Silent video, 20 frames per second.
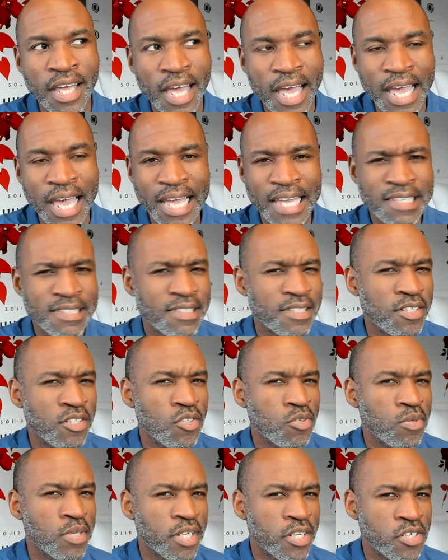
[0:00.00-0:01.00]
has to
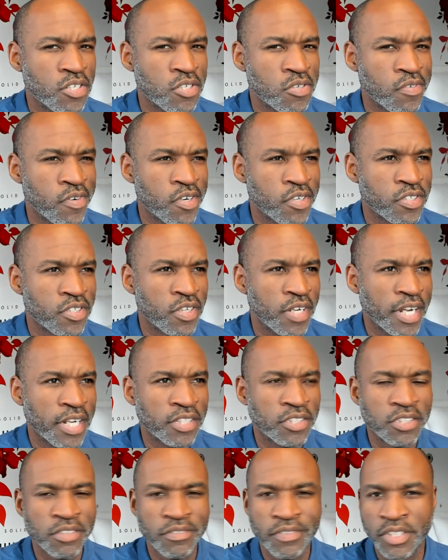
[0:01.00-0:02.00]
do with introversion or
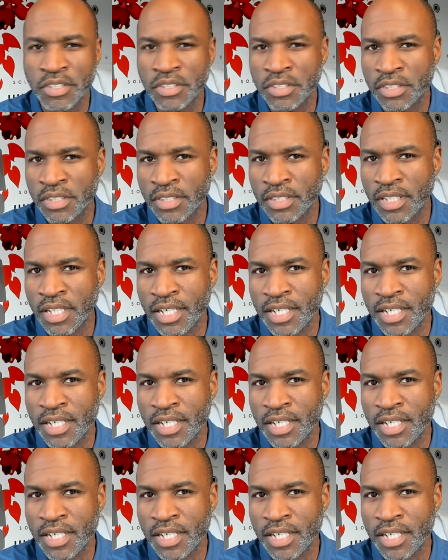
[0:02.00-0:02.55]
extroversion.